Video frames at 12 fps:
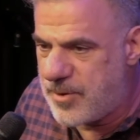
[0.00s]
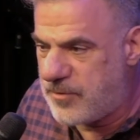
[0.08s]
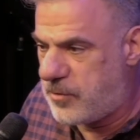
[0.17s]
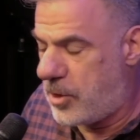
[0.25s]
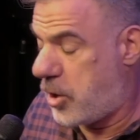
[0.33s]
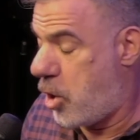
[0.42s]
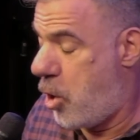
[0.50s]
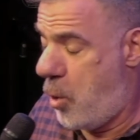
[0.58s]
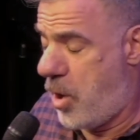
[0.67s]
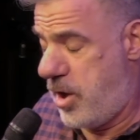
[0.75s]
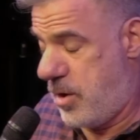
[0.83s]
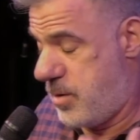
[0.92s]
opposed to like,
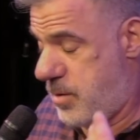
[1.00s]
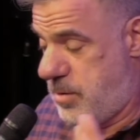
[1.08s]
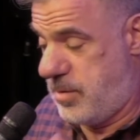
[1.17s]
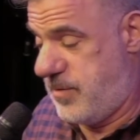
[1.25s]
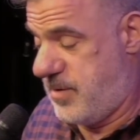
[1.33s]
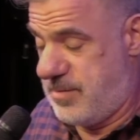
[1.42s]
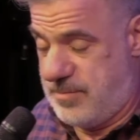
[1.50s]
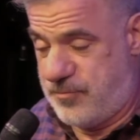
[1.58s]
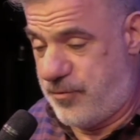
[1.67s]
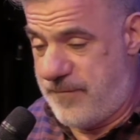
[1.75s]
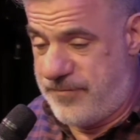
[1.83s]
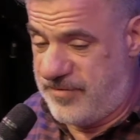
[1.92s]
oh, I heard the
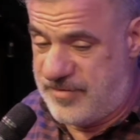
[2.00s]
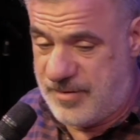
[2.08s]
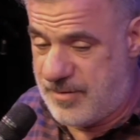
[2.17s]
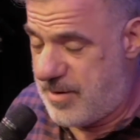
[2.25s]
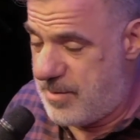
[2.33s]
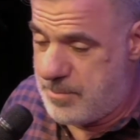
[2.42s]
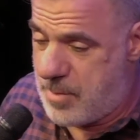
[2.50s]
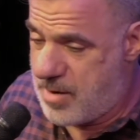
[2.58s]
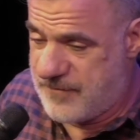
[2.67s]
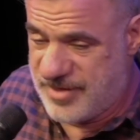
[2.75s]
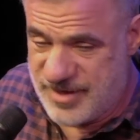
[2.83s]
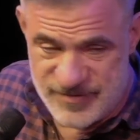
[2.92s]
truffles here are
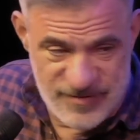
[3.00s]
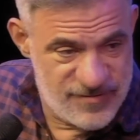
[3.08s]
marvelous right, or